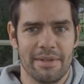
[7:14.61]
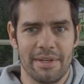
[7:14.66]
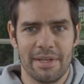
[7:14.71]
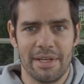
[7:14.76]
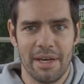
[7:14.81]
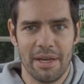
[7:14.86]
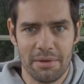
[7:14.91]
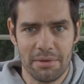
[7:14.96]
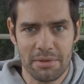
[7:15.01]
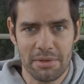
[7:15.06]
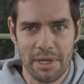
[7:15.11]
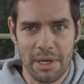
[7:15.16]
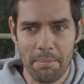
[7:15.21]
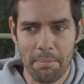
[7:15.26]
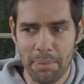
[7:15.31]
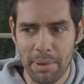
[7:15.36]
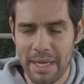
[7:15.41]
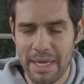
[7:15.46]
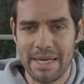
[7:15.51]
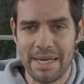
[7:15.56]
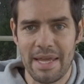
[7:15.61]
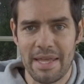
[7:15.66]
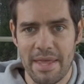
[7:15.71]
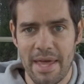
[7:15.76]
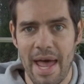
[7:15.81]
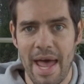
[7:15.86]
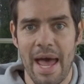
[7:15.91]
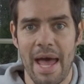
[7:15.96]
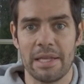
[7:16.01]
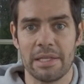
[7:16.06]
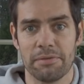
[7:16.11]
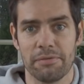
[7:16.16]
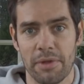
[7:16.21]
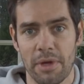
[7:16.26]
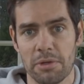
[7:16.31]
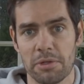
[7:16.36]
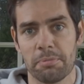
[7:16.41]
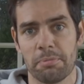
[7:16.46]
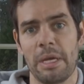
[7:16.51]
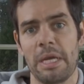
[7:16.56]
you know, completely in the hands of
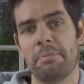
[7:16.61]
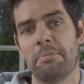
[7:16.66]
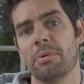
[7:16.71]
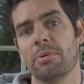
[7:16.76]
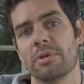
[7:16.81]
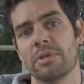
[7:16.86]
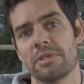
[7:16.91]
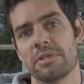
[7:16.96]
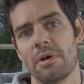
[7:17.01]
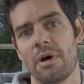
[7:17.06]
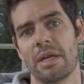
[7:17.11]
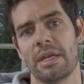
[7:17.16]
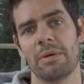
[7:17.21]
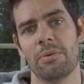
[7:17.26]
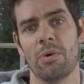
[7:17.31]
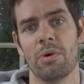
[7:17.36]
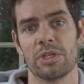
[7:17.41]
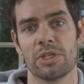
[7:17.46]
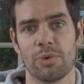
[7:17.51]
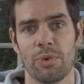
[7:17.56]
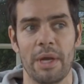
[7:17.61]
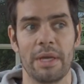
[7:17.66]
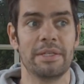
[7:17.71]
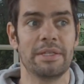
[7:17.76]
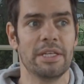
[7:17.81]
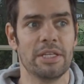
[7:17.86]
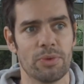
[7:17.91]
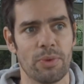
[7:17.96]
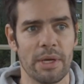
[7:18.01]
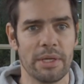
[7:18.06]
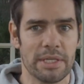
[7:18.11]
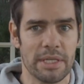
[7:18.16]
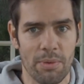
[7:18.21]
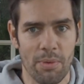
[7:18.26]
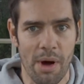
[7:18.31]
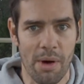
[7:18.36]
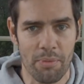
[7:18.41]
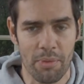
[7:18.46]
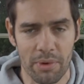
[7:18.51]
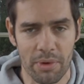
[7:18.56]
those people deciding what
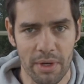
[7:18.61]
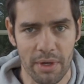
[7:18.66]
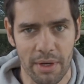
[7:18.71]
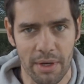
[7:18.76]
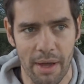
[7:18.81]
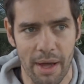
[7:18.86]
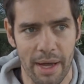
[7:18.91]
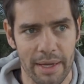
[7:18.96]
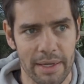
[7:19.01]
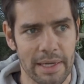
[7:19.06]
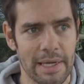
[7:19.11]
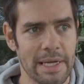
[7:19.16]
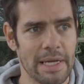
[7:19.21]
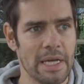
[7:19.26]
2021 will look like.